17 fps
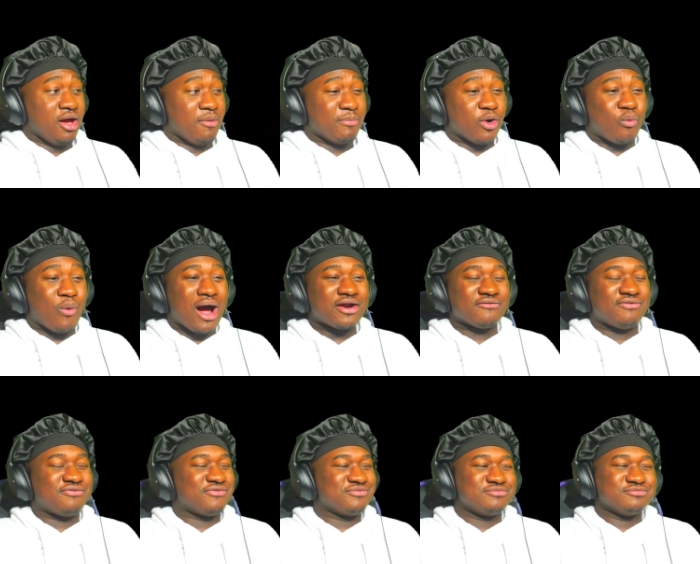But why the
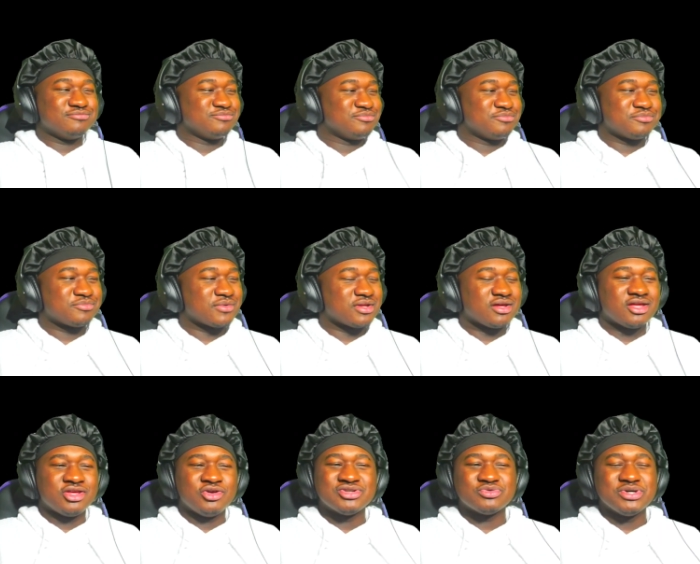f
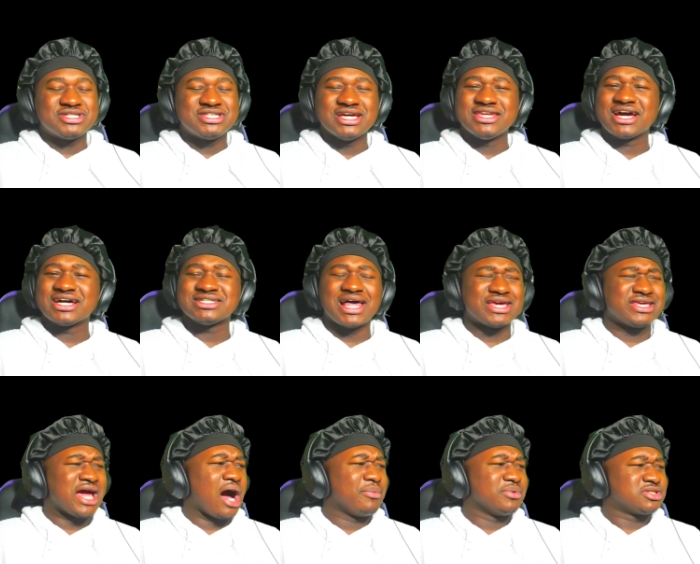you we see niggas like
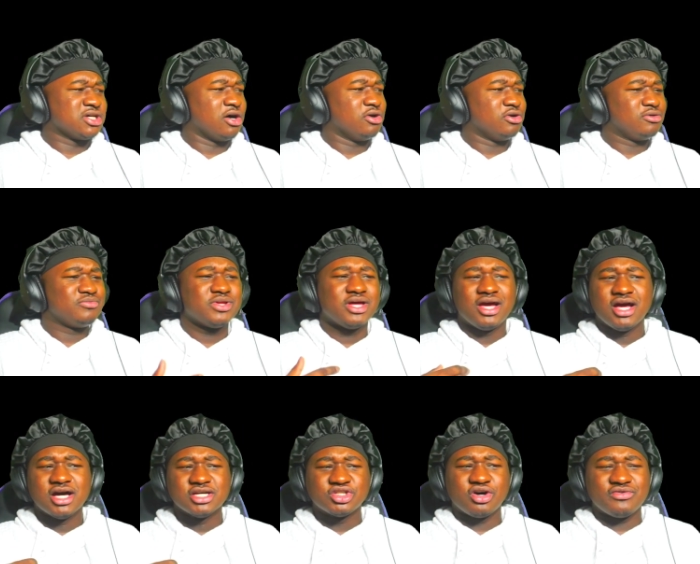Yamato?
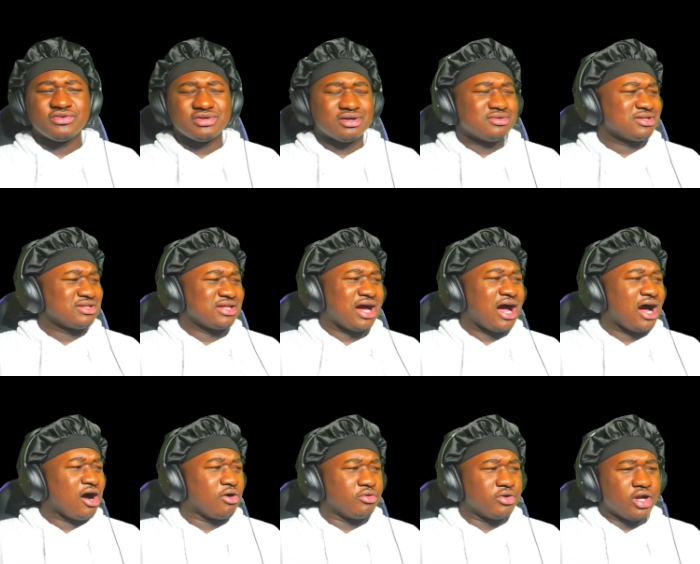So
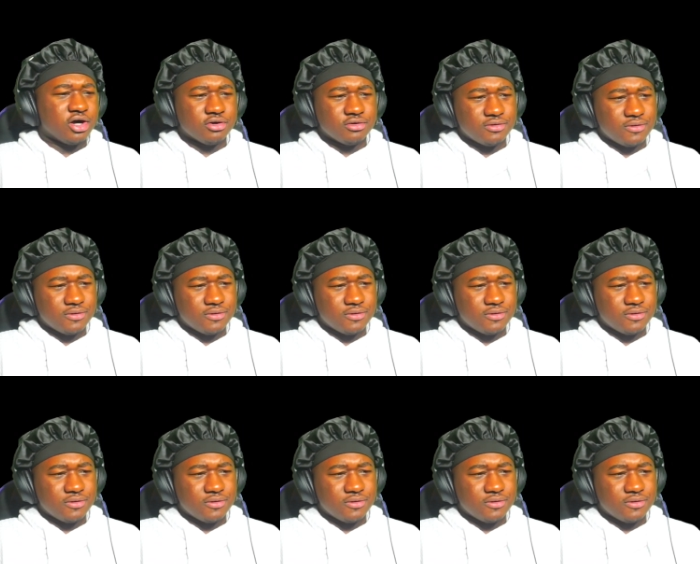I don't know.